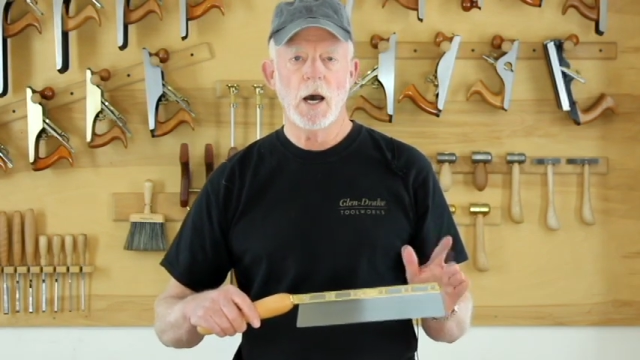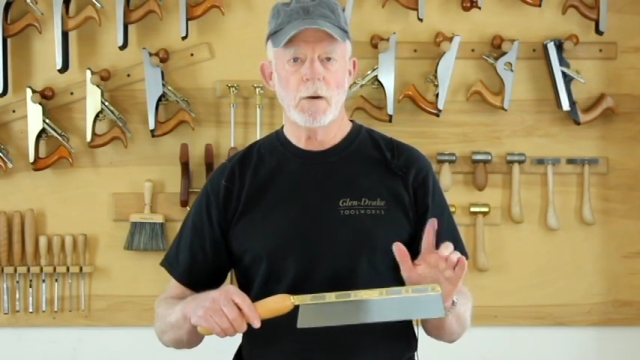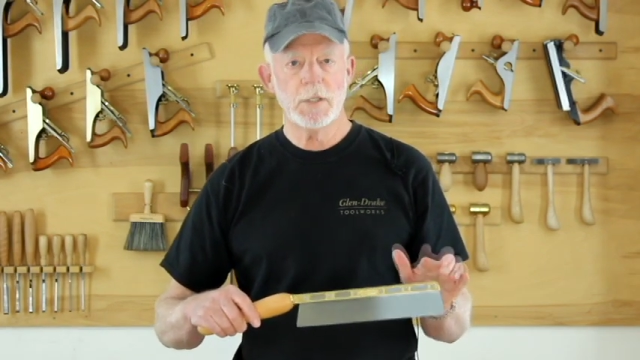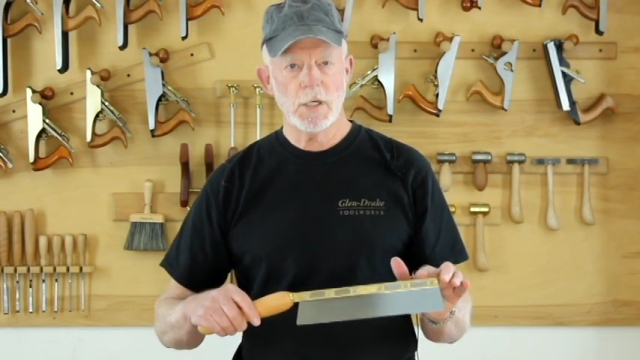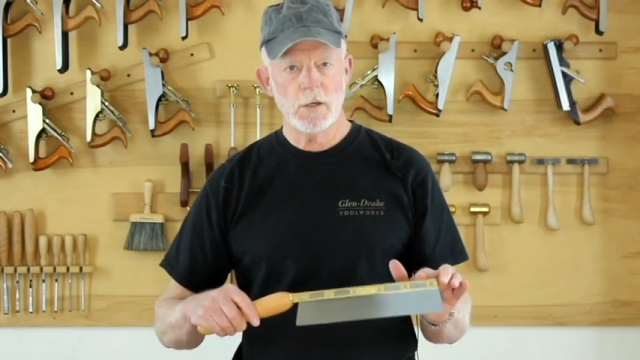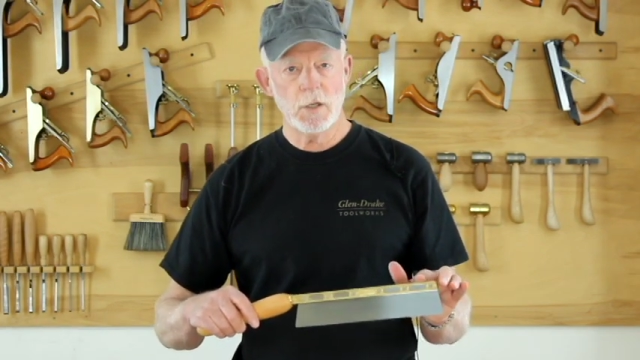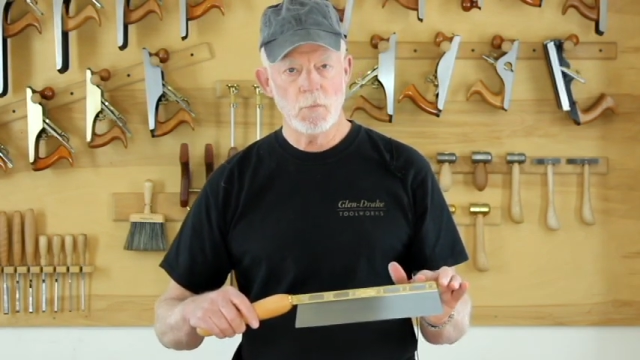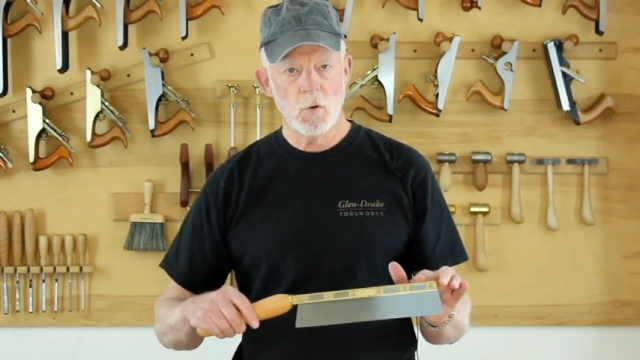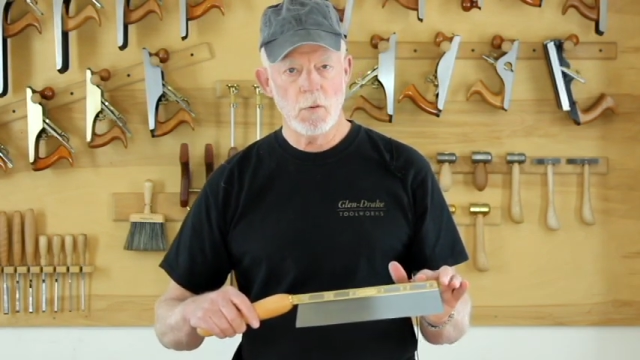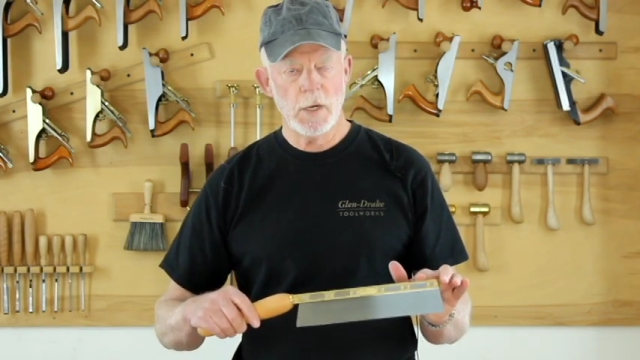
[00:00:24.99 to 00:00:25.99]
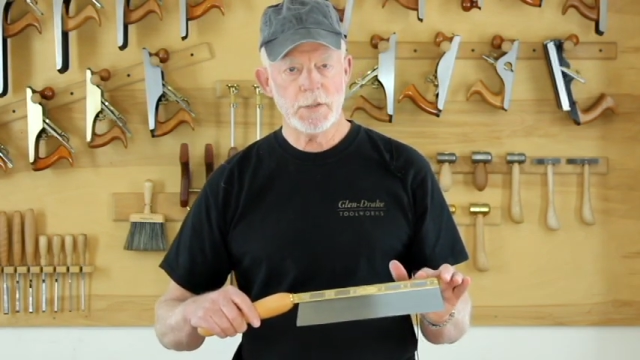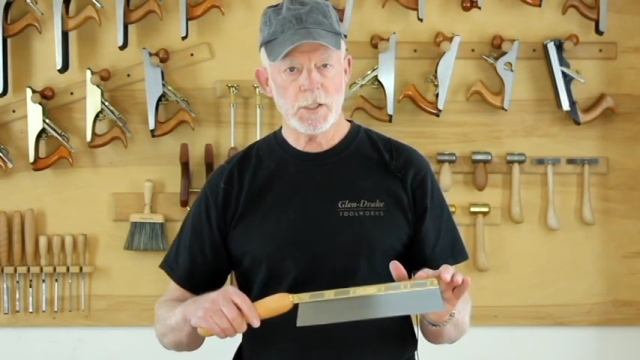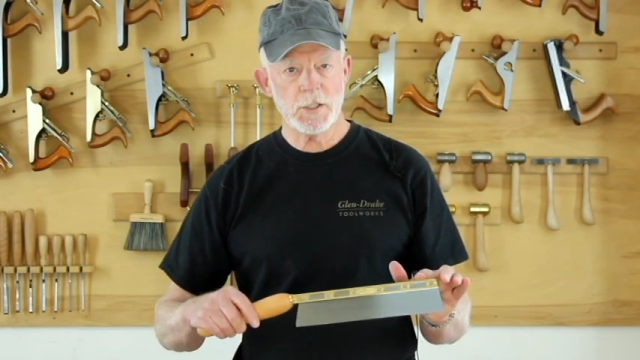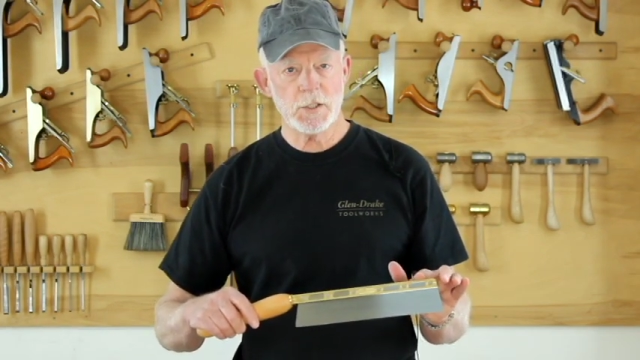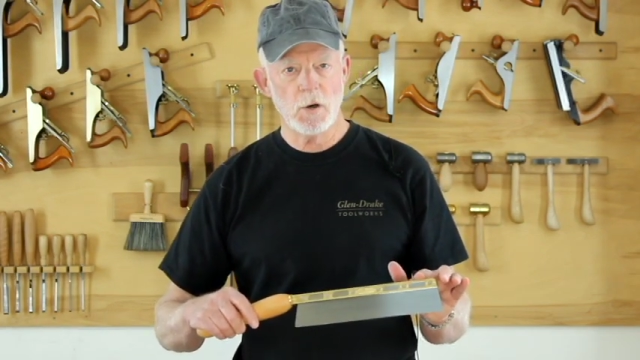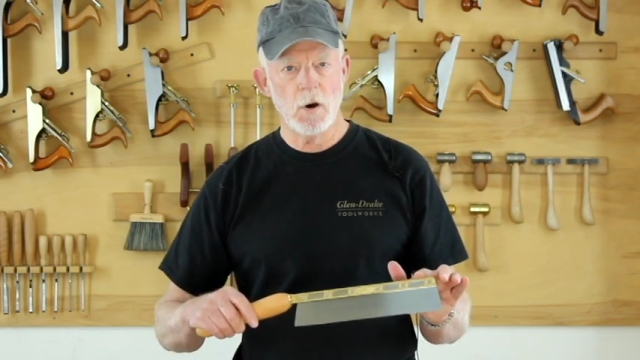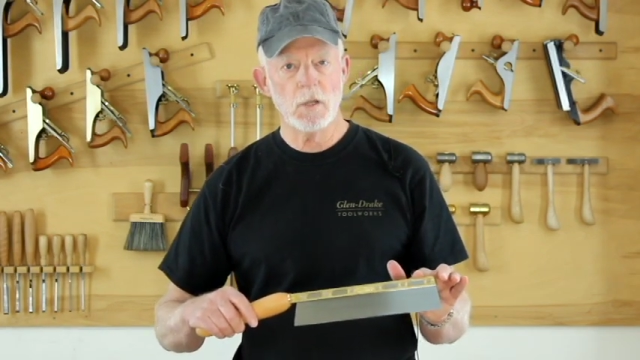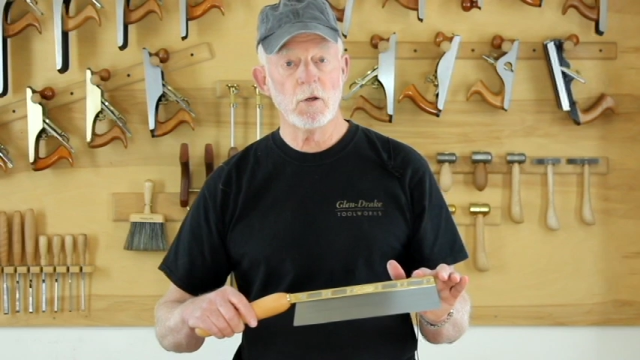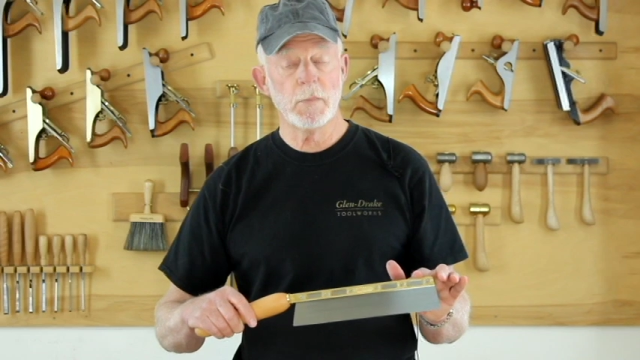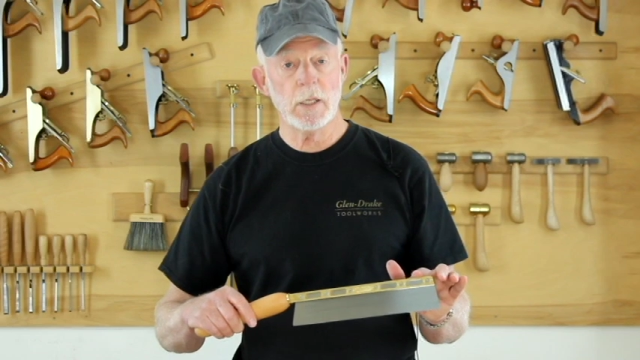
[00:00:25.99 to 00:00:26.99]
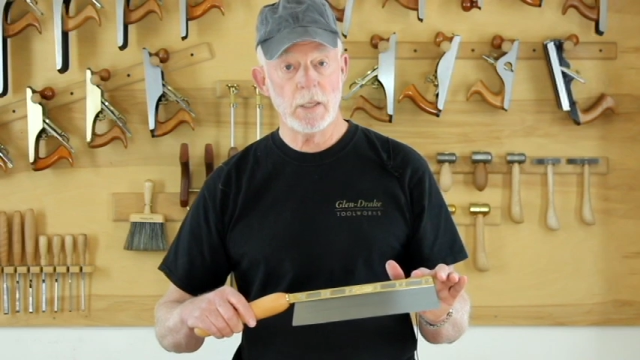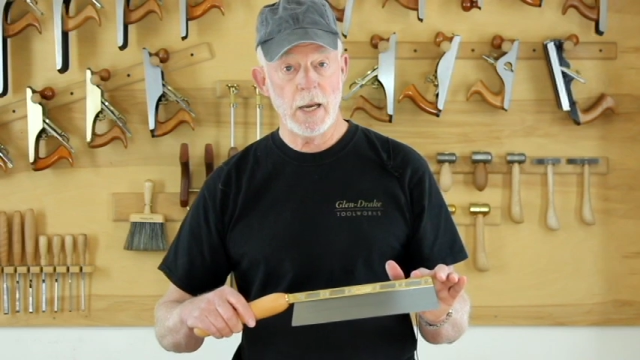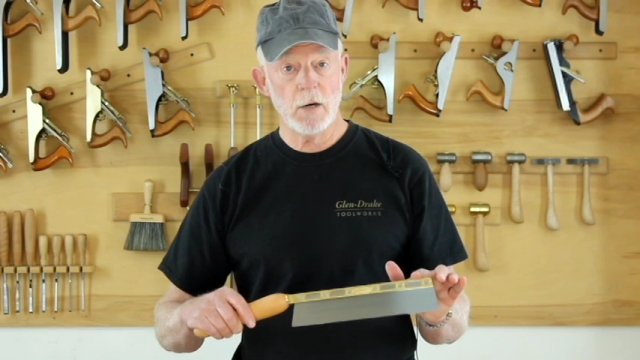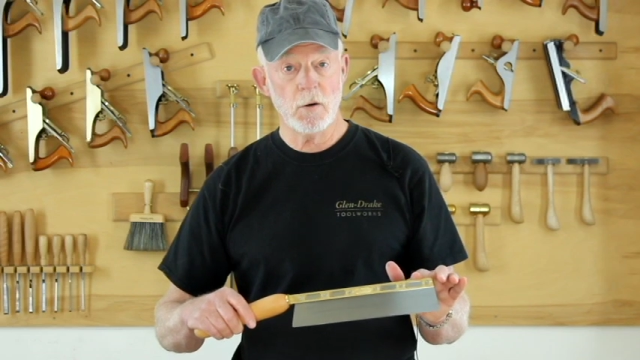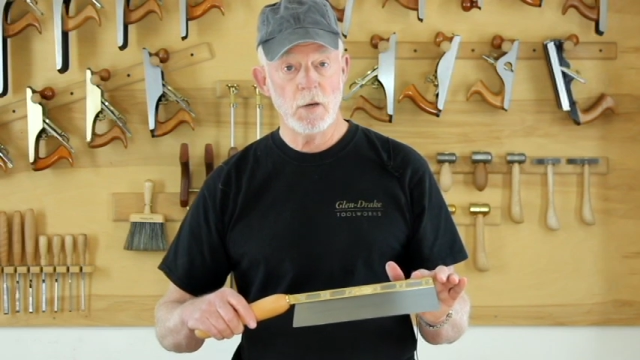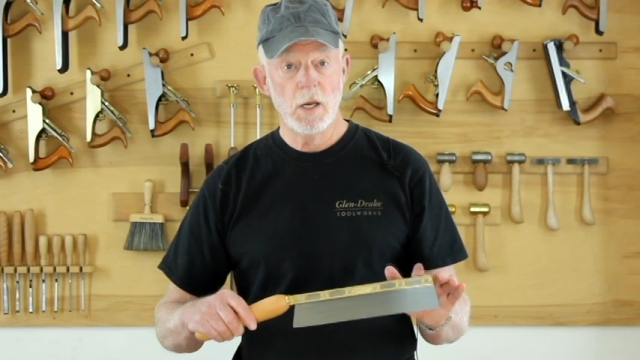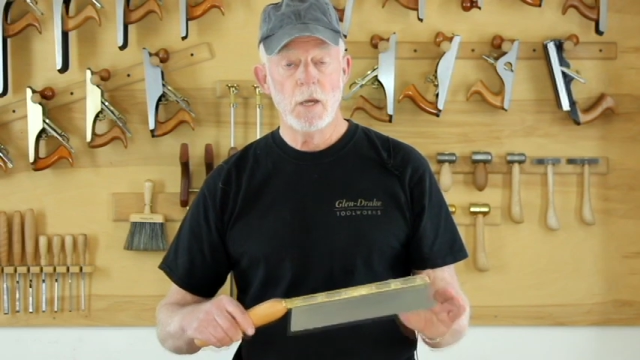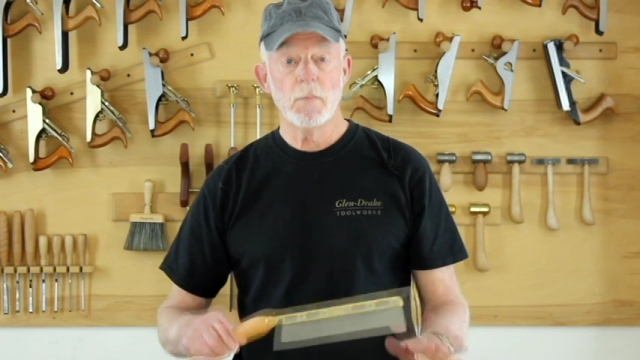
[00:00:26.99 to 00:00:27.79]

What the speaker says: I'll be telling you more about this saw a little bit later,